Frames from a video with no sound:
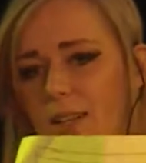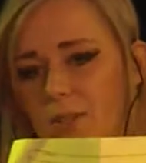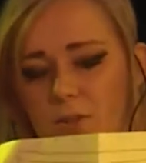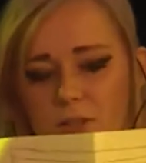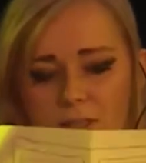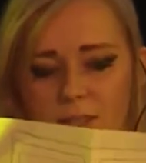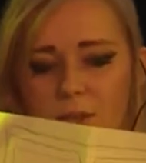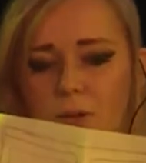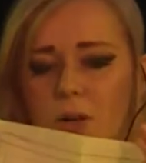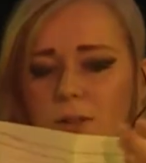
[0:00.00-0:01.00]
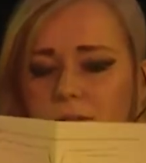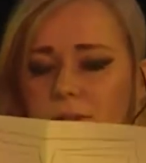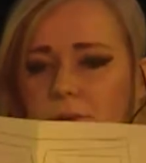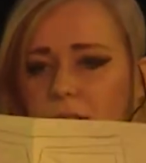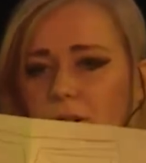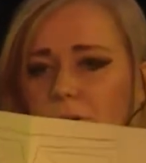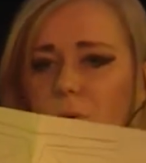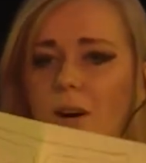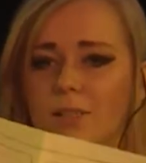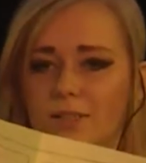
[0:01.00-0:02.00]
you just need to concentrate on
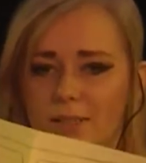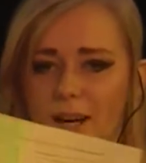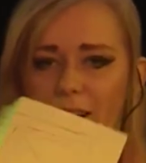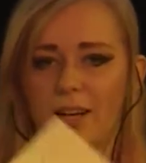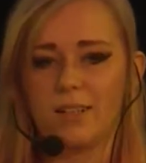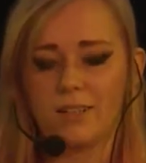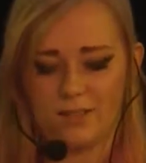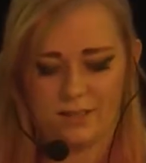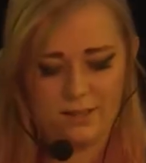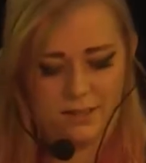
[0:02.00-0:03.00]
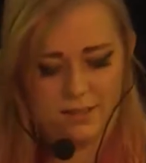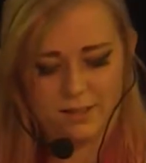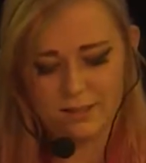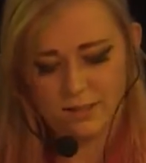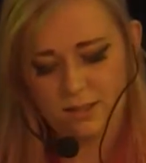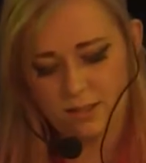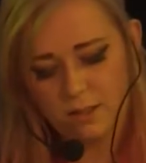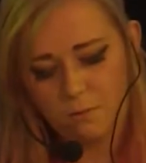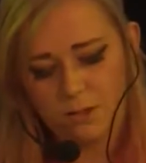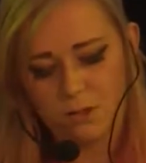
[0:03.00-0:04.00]
one side
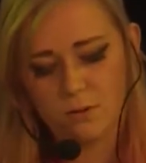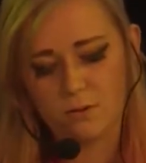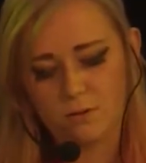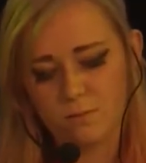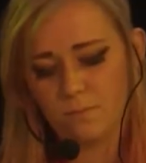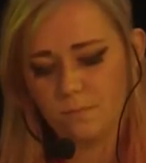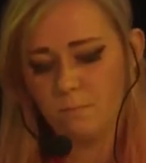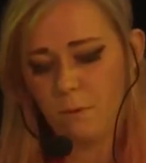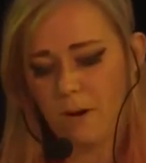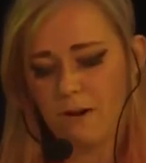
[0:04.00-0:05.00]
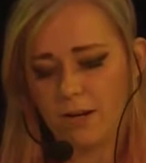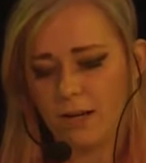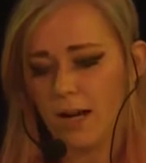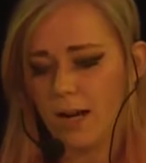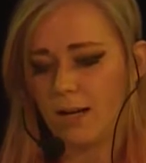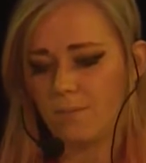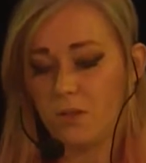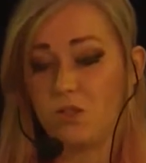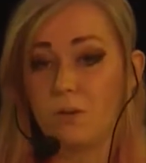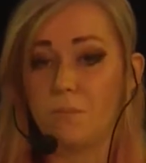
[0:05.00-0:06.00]
when you're preparing a
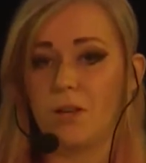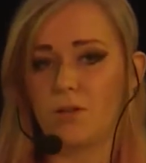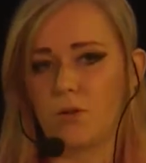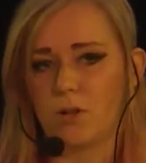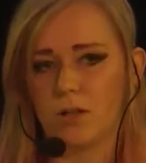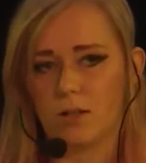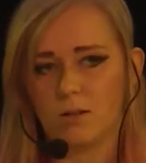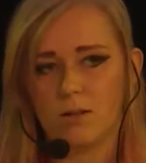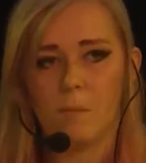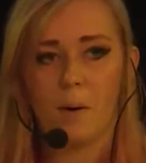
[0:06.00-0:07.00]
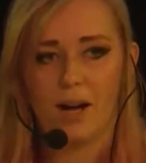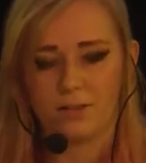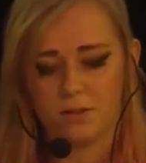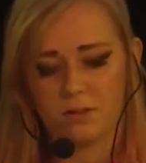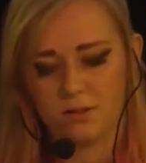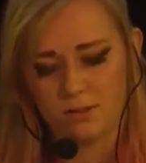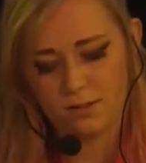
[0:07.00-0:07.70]
symmetrical pattern.